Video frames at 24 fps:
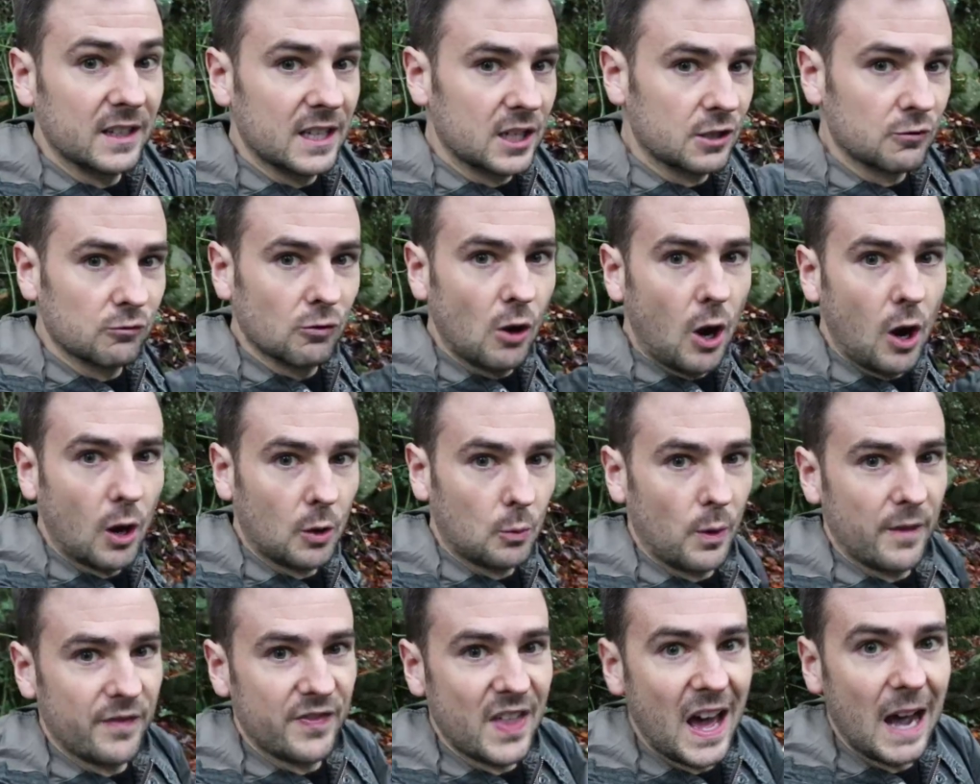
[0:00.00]
on this rock
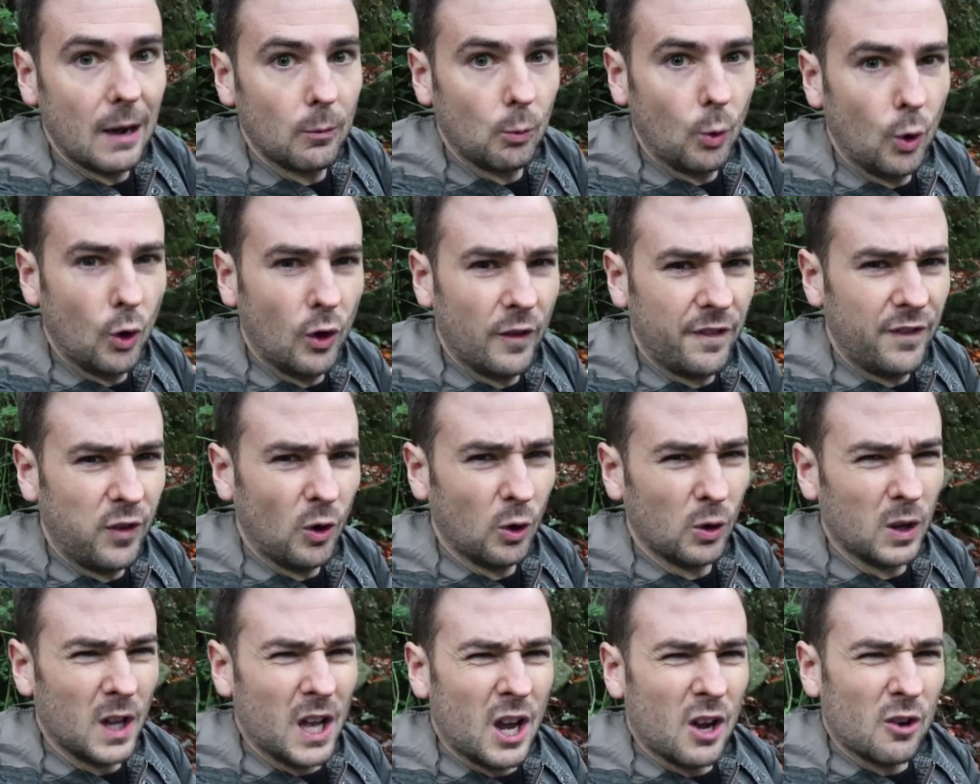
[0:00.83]
with that
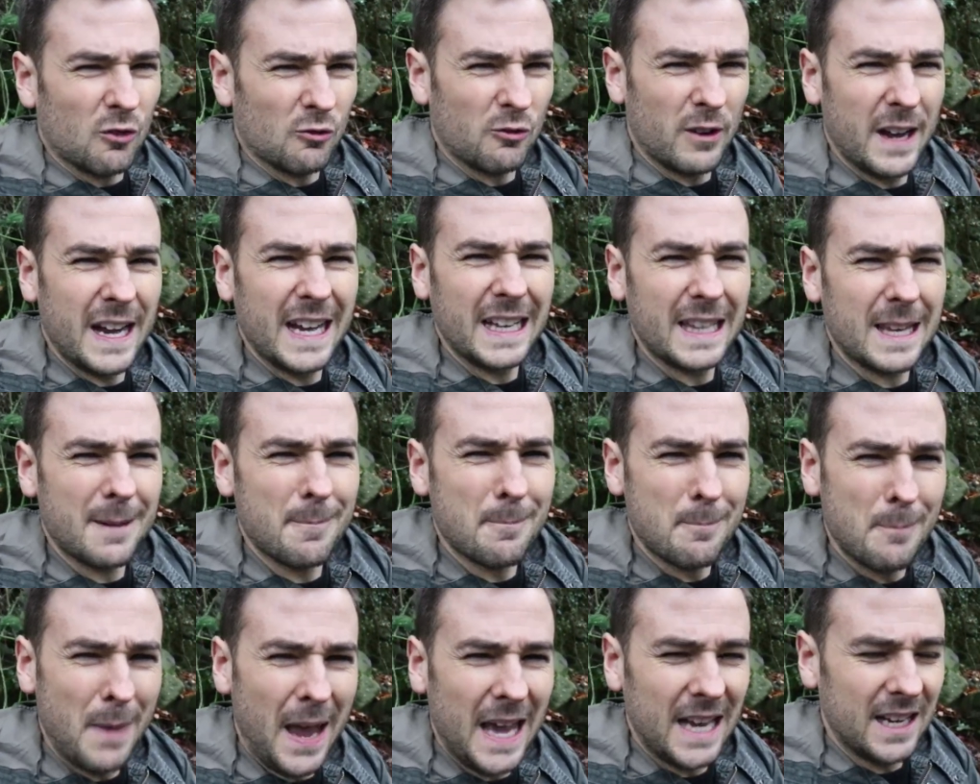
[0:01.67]
waterfall really
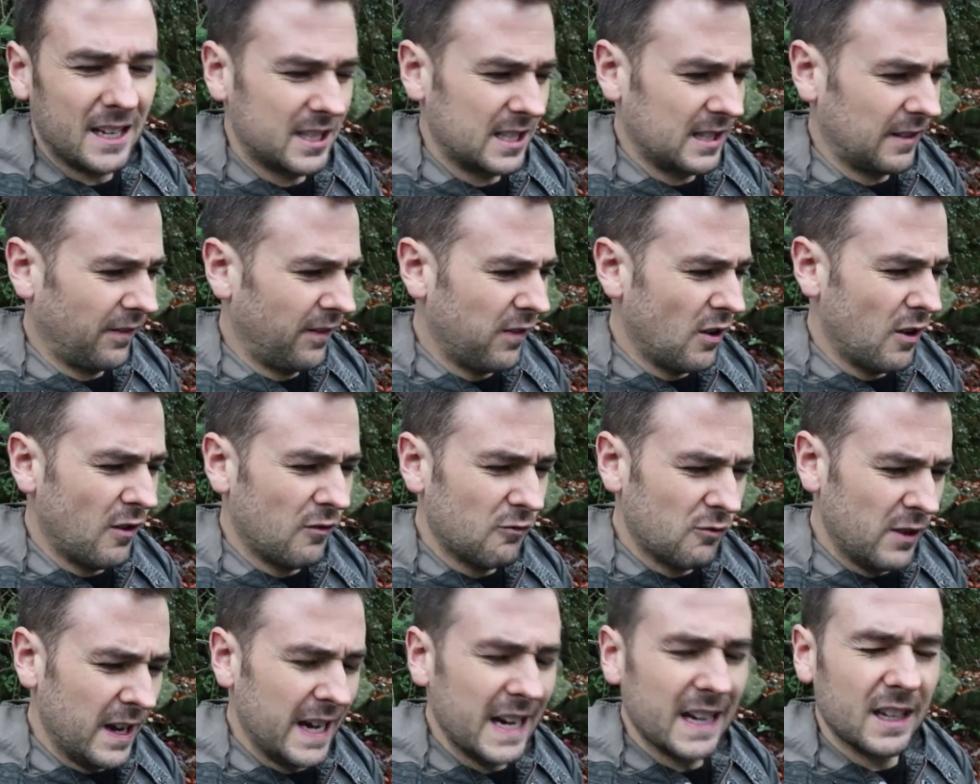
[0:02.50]
makes for a
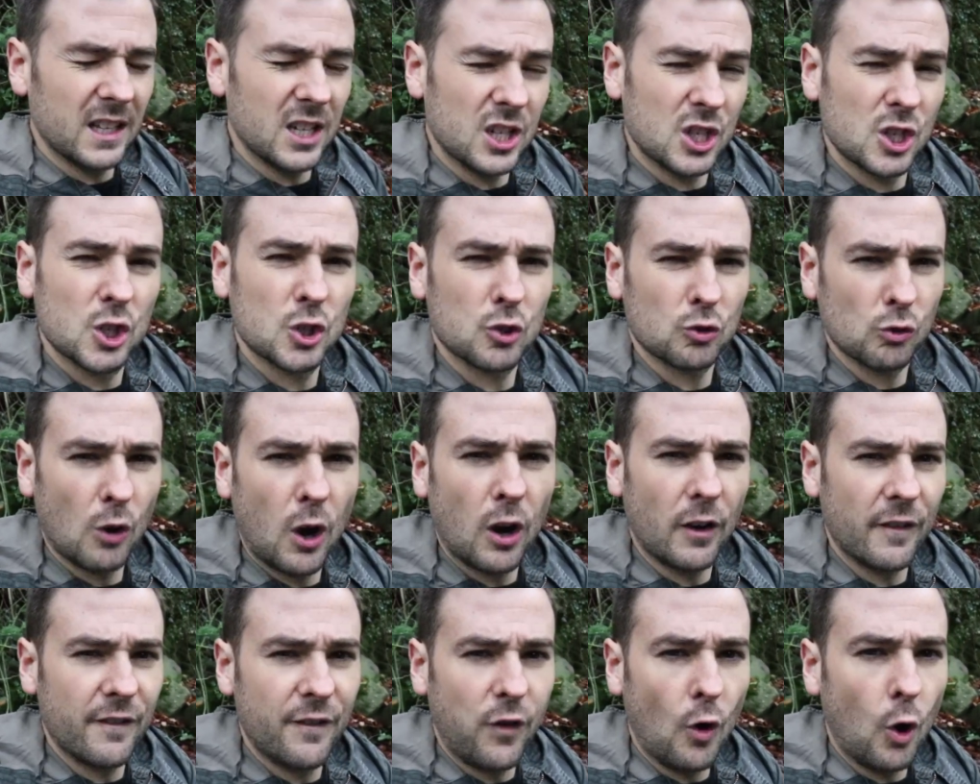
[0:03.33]
really
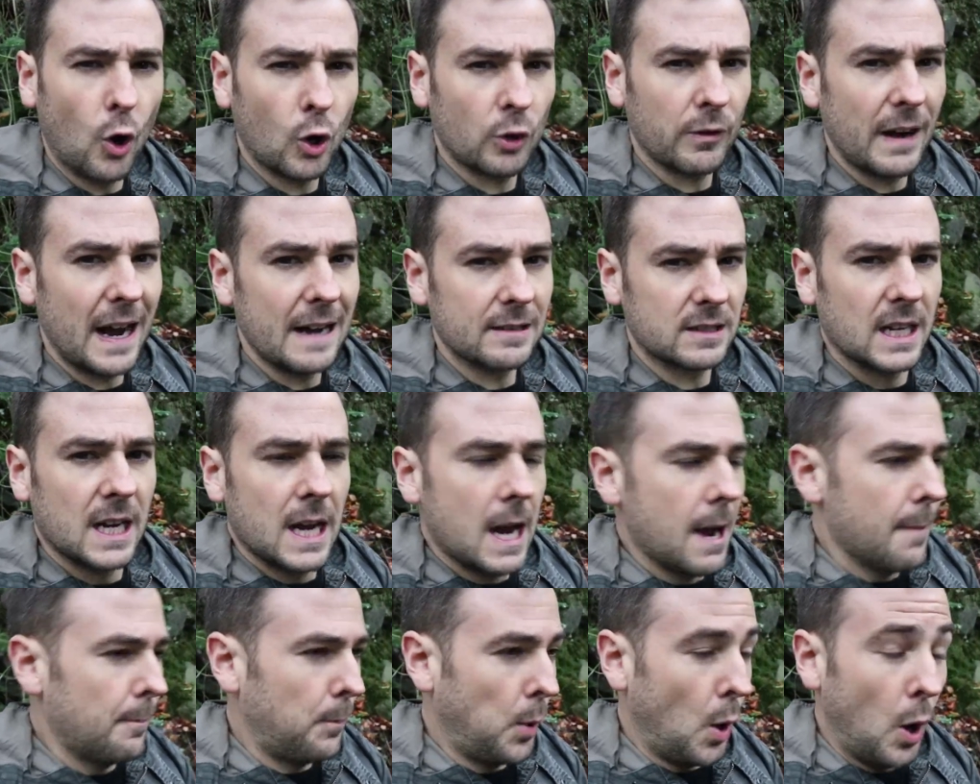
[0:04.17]
strong foreground.
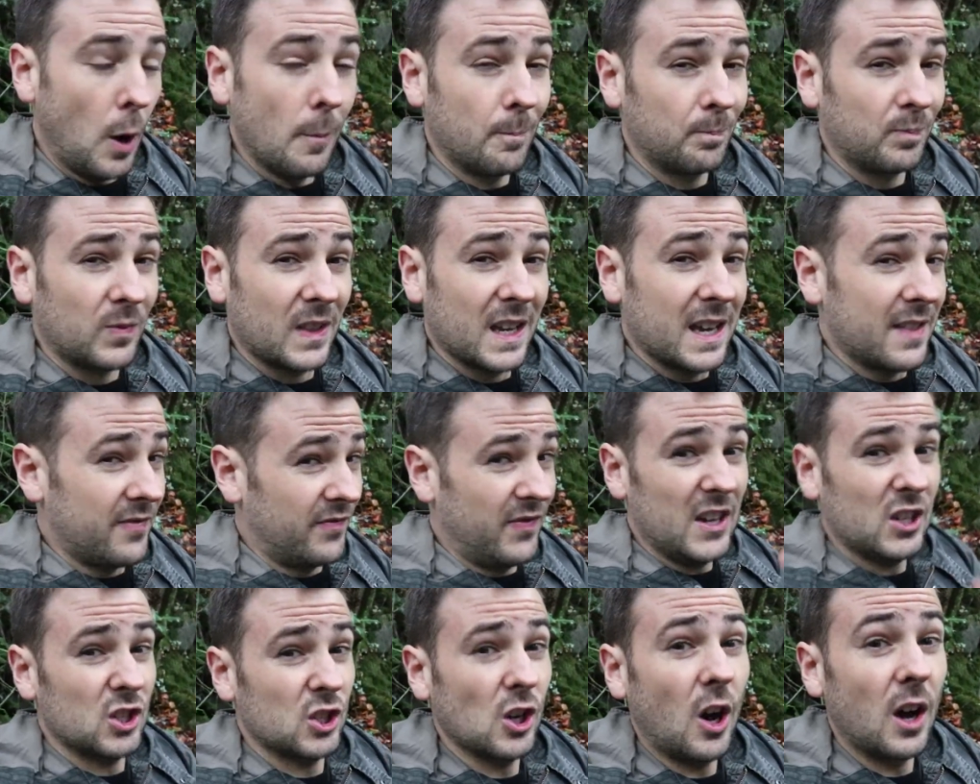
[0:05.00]
But
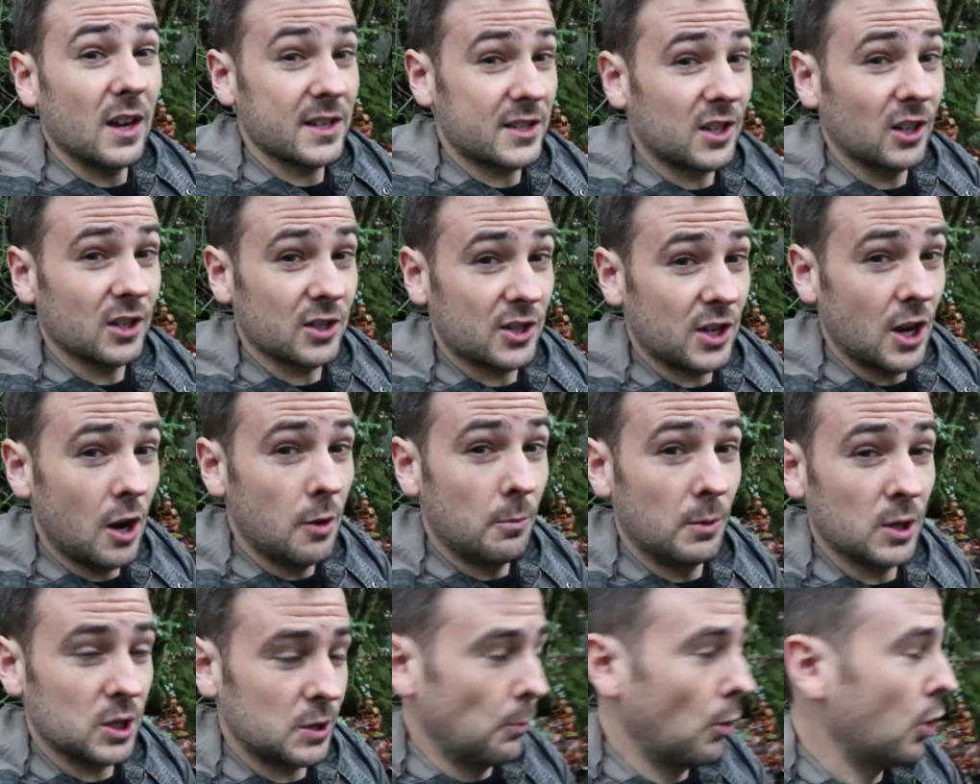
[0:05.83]
this shot has got
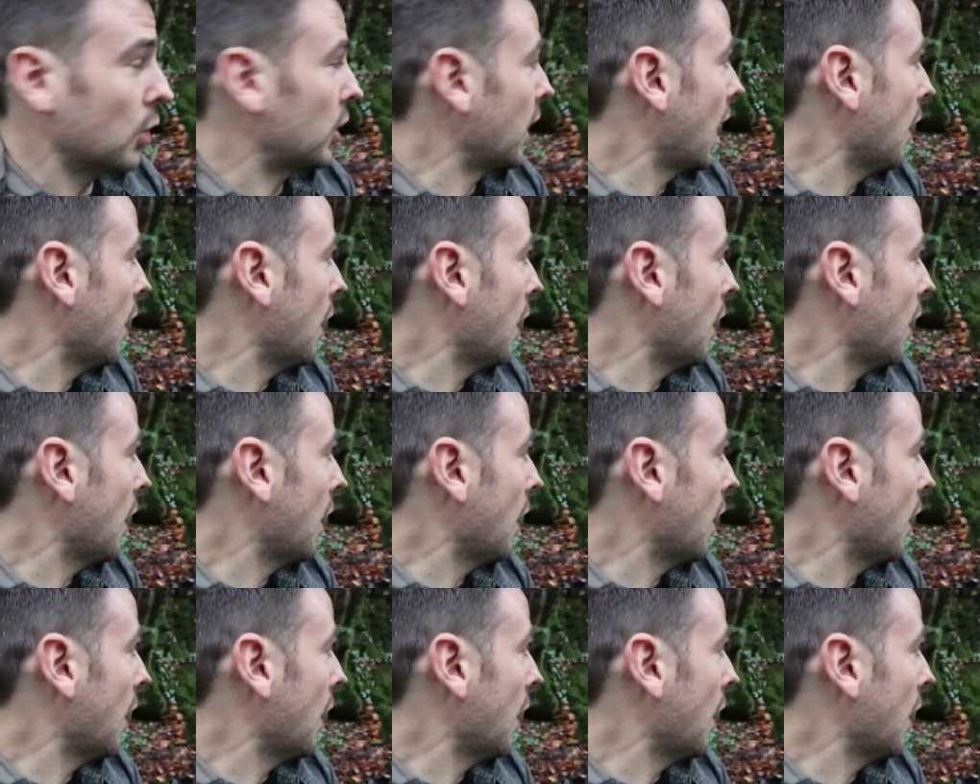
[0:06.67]
so much more